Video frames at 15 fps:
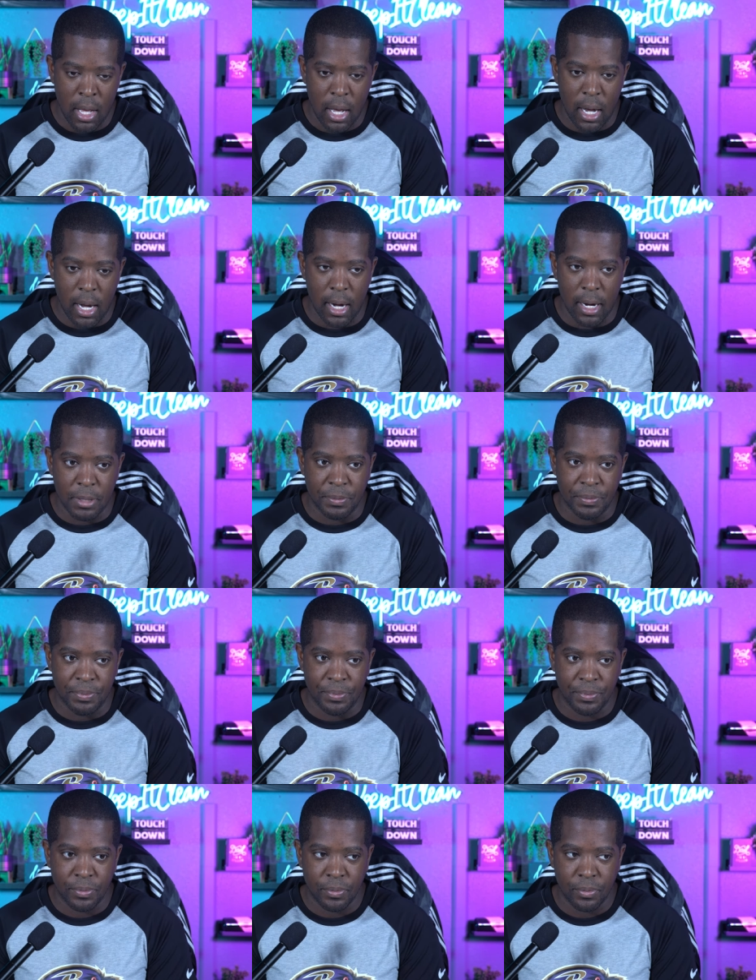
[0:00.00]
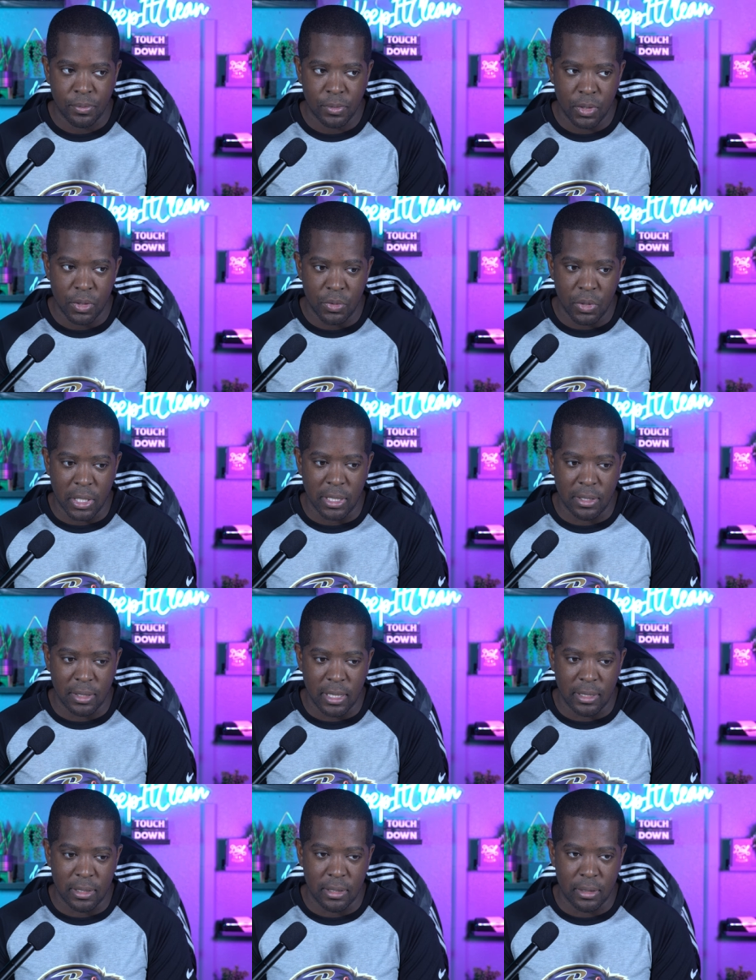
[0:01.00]
Um, rookie
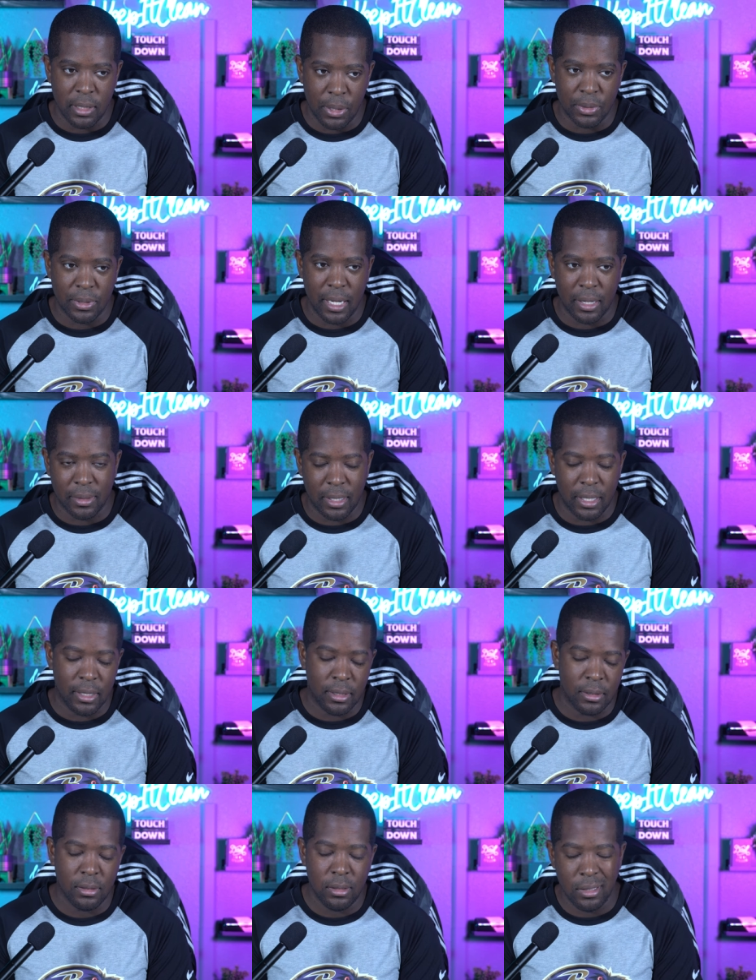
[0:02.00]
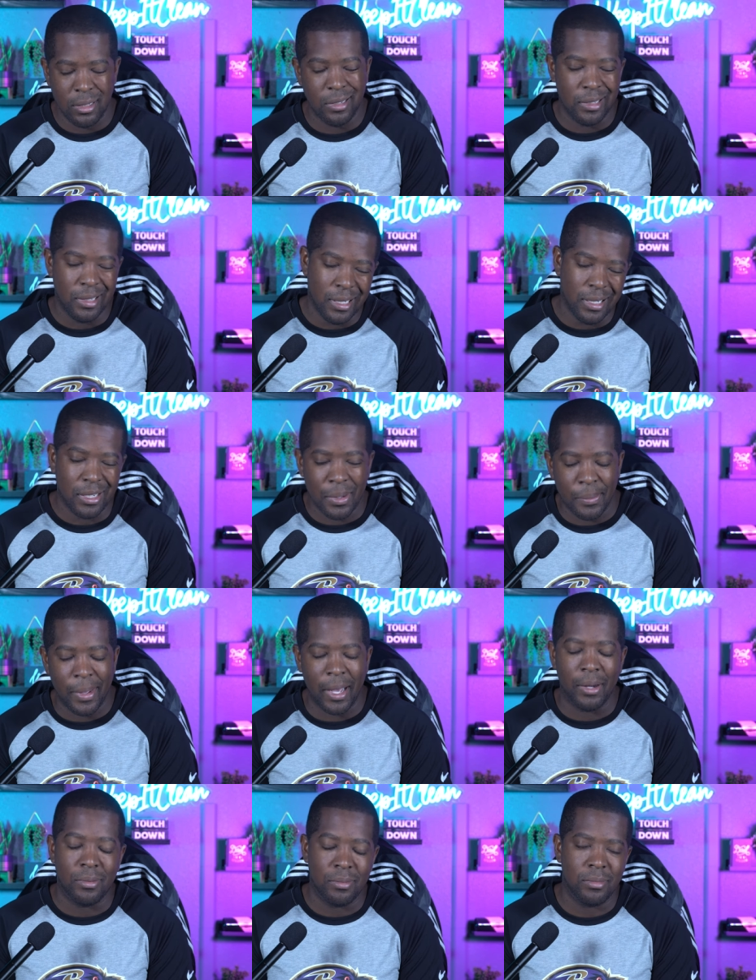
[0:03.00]
season, he was out there a good
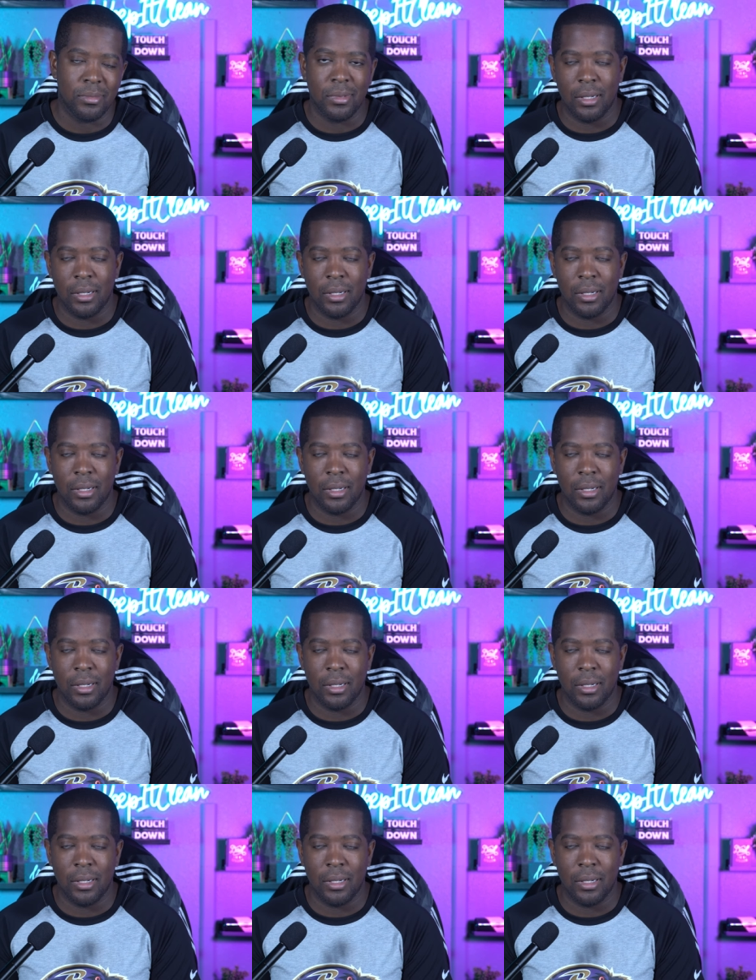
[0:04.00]
amount.